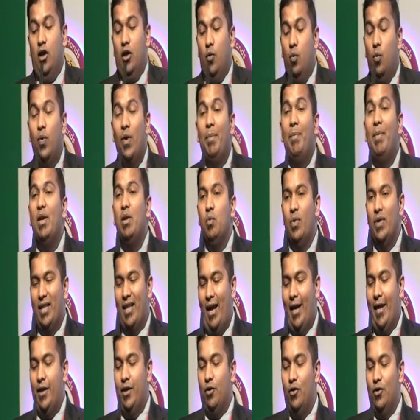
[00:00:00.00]
Women with
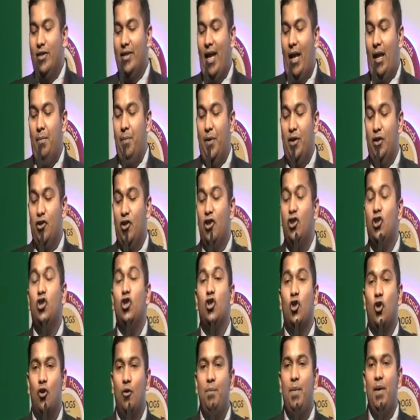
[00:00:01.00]
hydrosalpinges
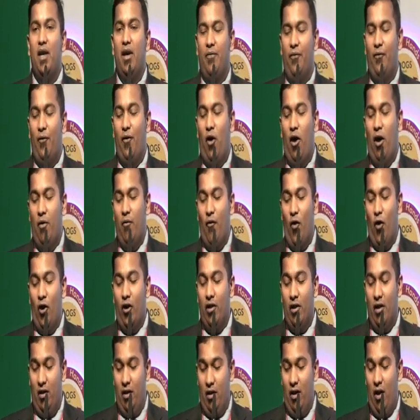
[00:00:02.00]
should be
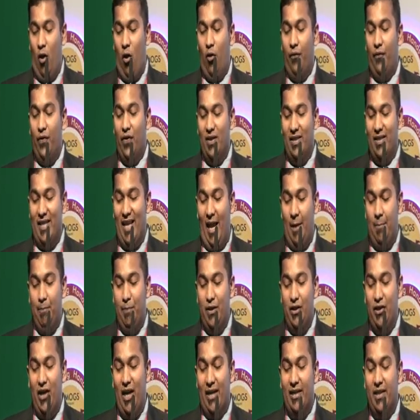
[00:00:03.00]
offered
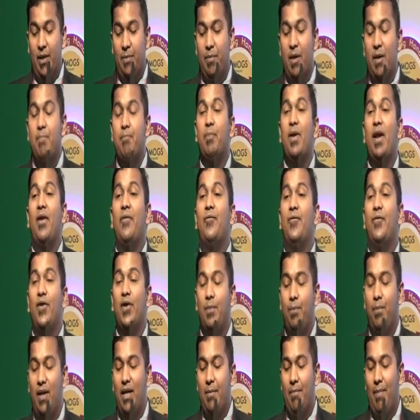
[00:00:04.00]
salpingectomy,
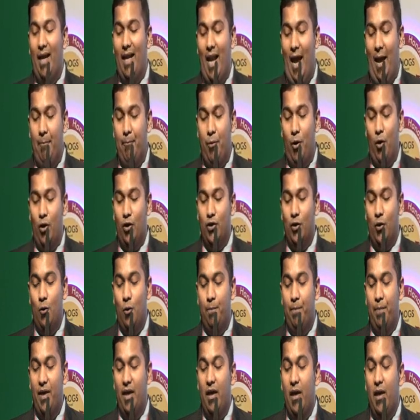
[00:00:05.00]
preferably by
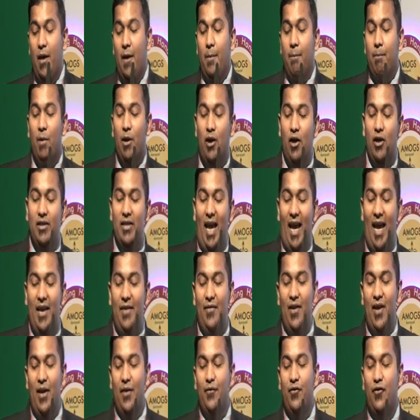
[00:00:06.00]
laparoscopy, because
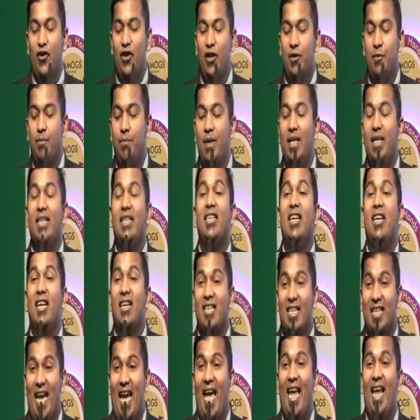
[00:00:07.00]
IVF treatment
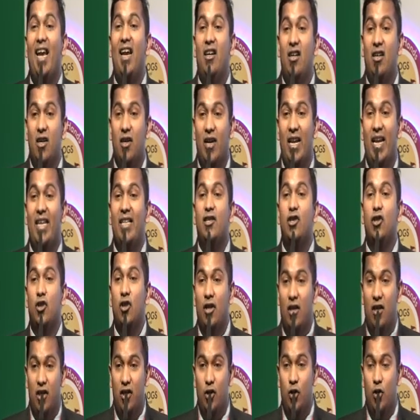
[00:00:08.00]
rates
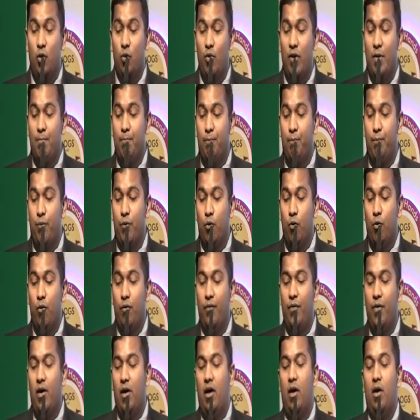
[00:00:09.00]
do
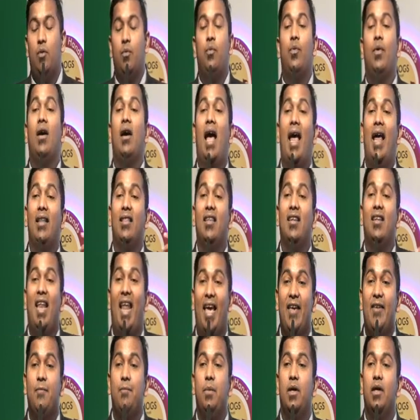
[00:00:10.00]
improve, and the
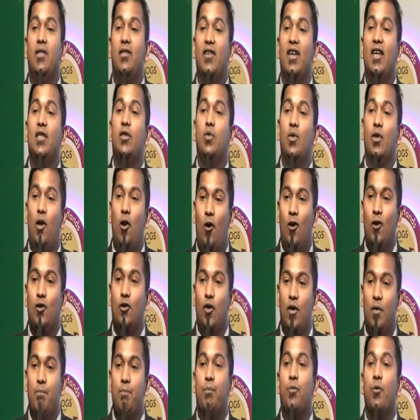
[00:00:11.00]
live birth rates will
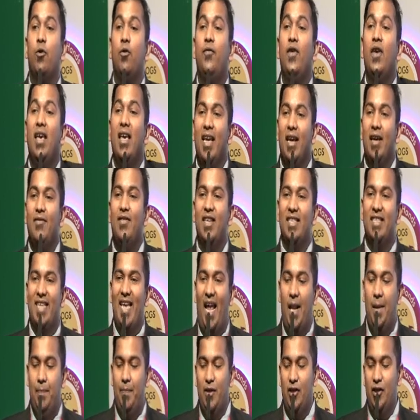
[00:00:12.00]
also improve if the
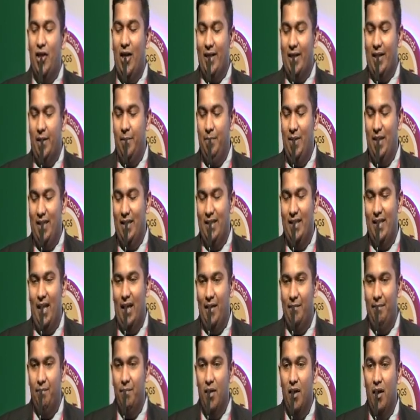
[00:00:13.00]
salpingectomy is
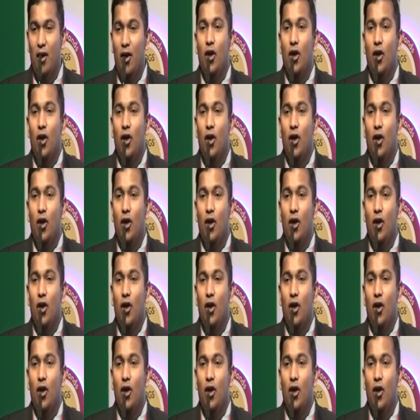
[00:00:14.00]
done.